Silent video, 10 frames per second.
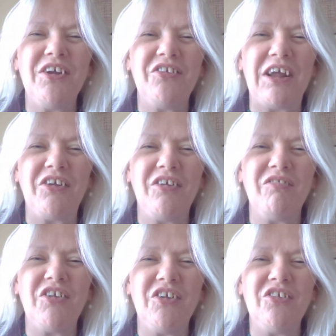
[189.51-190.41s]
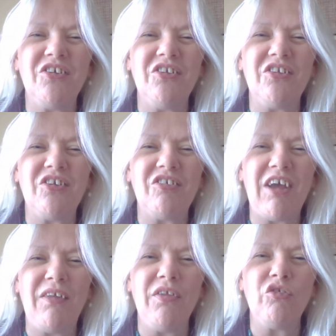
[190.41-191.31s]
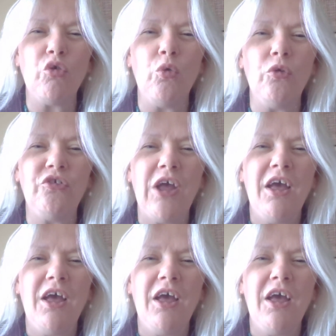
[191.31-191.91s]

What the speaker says: executive assistants that attend this course